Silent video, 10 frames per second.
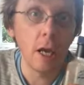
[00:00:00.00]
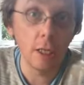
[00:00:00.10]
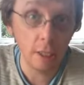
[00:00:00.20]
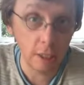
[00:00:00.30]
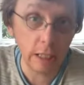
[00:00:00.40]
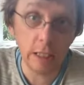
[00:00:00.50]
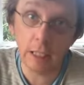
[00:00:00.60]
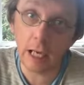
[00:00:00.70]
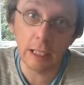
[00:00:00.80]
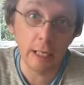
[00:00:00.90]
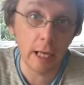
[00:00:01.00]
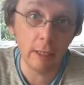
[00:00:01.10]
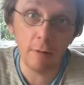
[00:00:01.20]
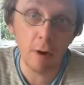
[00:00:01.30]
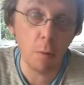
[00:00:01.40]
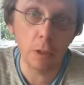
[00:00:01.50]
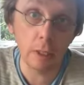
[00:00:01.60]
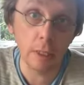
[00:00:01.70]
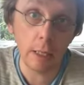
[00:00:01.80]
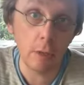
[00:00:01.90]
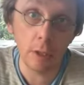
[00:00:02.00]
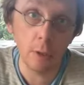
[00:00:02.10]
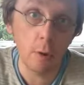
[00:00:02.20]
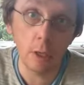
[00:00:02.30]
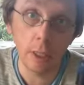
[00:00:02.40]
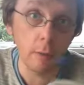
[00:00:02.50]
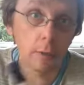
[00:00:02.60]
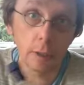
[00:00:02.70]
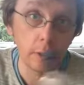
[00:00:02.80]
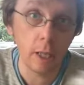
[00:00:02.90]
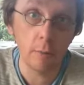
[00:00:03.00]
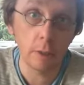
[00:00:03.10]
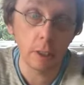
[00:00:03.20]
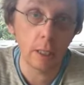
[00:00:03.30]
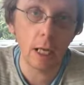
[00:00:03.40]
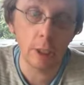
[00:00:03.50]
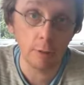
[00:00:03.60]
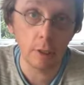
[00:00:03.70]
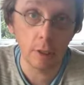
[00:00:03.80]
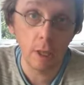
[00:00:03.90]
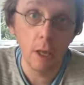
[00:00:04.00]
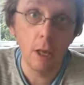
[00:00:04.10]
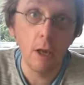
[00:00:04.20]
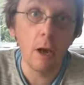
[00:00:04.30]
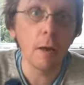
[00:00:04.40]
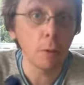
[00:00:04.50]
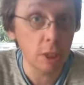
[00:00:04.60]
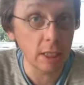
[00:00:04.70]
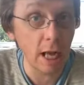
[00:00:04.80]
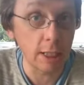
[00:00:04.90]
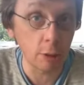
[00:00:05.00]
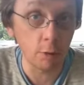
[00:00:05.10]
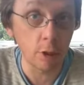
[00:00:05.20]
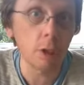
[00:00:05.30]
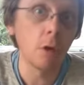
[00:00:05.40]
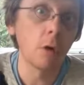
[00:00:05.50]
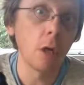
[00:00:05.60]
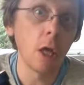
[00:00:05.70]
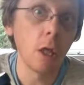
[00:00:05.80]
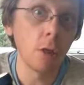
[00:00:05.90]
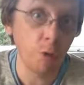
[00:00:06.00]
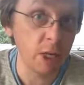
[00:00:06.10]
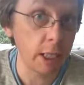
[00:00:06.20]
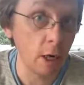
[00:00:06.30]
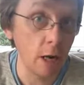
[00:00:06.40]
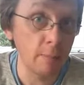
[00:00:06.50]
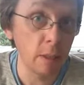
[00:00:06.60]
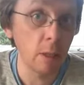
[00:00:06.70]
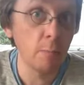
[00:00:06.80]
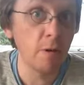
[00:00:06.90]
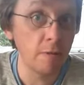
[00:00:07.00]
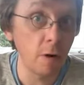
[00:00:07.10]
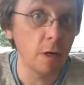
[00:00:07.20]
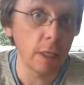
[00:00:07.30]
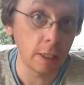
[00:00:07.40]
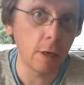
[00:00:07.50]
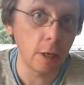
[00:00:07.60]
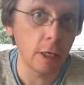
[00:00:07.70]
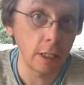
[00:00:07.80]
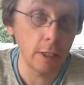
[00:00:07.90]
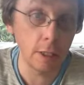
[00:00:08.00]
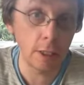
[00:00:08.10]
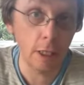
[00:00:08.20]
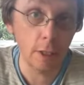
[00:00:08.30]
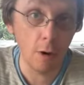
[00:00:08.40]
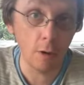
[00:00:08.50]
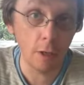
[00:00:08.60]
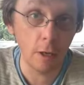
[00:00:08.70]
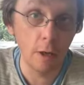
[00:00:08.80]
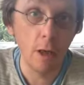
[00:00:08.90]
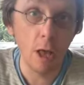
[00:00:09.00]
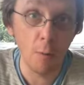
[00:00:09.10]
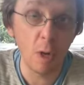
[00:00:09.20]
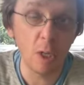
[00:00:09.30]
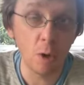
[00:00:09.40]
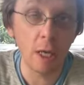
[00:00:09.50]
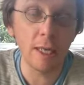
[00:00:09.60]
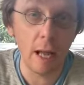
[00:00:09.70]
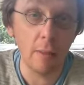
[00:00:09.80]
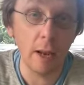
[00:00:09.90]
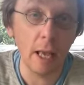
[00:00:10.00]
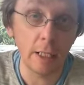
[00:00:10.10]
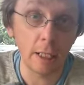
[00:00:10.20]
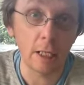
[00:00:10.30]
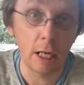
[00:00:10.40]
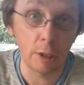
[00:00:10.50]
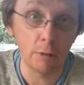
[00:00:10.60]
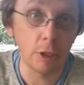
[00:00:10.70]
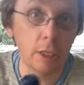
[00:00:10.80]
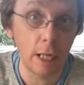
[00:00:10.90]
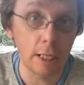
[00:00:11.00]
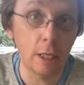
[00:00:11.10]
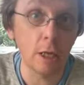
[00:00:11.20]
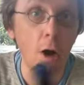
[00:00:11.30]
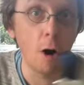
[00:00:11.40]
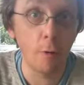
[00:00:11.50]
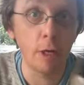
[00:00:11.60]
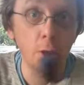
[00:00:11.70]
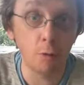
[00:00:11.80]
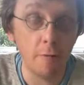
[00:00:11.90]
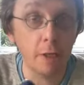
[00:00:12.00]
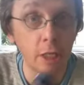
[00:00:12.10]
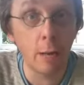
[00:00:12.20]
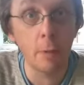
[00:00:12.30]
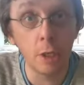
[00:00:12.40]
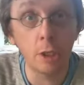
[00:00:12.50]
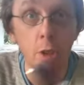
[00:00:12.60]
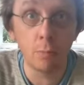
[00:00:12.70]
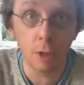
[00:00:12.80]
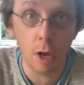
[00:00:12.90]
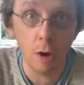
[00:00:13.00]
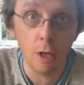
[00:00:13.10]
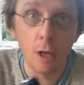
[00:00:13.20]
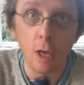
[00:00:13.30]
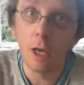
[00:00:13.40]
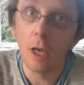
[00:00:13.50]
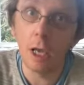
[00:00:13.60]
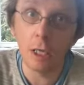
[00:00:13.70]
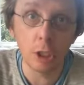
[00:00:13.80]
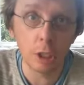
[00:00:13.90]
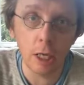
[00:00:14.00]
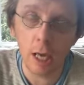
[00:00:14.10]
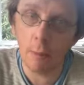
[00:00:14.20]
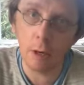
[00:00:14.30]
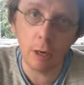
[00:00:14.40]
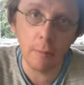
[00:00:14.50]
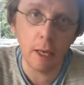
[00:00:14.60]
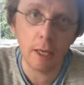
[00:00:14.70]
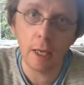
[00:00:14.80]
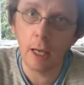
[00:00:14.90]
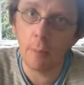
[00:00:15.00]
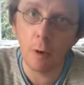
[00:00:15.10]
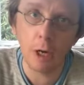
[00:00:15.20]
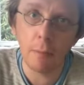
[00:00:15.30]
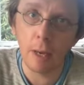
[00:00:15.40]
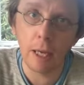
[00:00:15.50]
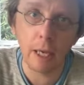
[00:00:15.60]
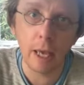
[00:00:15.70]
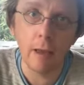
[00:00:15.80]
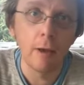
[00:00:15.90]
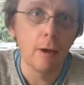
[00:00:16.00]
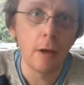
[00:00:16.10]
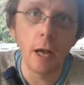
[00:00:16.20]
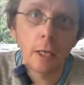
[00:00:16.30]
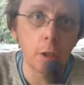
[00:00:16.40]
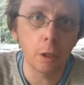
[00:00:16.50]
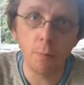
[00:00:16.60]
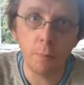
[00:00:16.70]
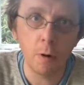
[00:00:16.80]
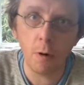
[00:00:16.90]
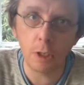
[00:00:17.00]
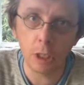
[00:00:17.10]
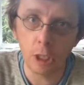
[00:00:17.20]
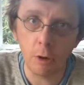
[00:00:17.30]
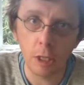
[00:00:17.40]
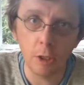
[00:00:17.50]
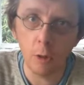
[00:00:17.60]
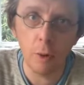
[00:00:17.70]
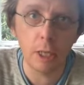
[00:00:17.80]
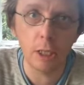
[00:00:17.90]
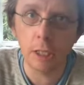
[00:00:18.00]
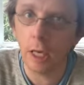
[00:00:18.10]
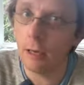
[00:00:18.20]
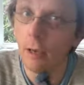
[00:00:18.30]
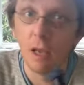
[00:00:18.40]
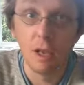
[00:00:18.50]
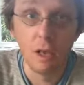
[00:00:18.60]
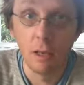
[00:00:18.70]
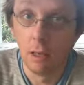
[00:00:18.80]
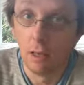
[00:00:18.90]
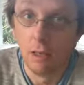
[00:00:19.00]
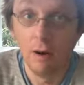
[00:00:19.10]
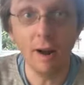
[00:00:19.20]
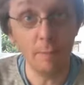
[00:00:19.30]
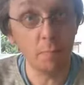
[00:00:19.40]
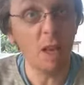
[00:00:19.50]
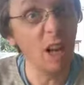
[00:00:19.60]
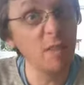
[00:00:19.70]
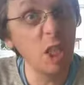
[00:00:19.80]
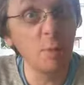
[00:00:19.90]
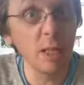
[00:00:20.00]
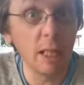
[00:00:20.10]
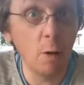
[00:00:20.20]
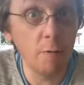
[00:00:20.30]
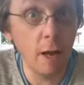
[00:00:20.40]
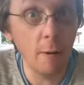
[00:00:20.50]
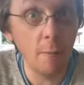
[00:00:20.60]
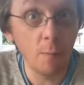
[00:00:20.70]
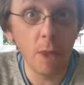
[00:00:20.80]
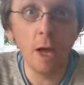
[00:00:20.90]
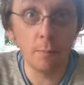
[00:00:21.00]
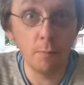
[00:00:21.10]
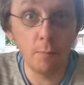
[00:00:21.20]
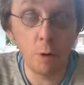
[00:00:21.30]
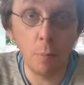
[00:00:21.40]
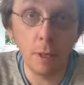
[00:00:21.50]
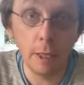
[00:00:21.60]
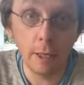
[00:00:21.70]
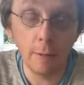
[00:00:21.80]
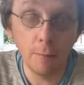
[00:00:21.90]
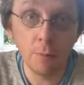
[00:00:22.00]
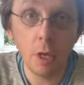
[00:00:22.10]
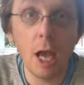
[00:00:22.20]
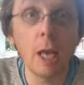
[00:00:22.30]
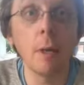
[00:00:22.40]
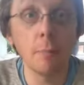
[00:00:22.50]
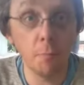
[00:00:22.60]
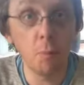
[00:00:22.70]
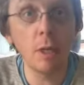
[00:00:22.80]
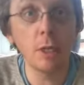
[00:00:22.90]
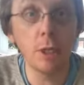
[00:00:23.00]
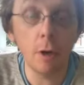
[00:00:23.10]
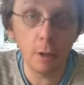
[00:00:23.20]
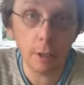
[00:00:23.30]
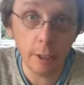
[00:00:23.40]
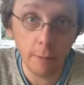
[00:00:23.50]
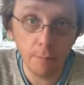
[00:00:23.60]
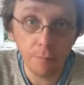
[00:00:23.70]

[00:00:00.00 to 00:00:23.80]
and 60 seconds later, if I wasn't sat on the toilet, it was it was disastrous, and it was disastrous three times before I decided I need to see the doctor. And we're talking down the legs, disastrous. Sat in the car in a traffic jam, urge comes along, and you just think, I'm not going to make it. I'm not going to make it. And you just cross this threshold where you just think, right, I'm going to have to shoot myself now, and properly do. Anyway, went to the doctor,